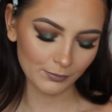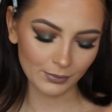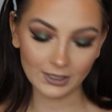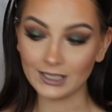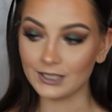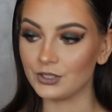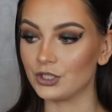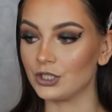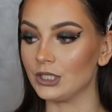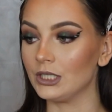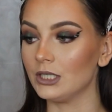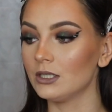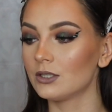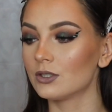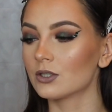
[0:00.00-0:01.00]

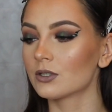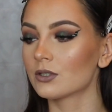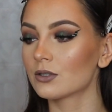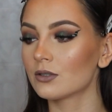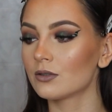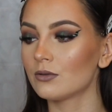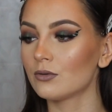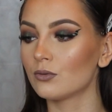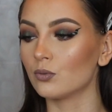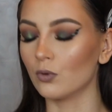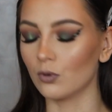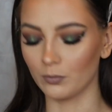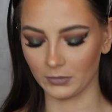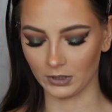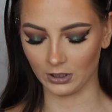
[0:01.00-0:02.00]
peachy just to
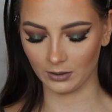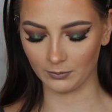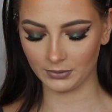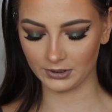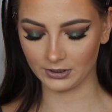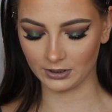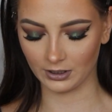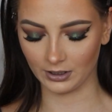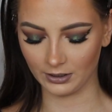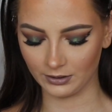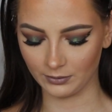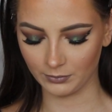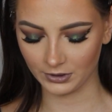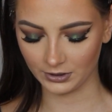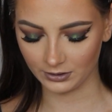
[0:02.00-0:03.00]
warm it up a
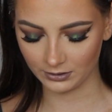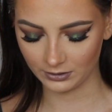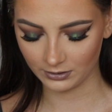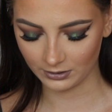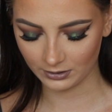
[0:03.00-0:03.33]
tiny bit.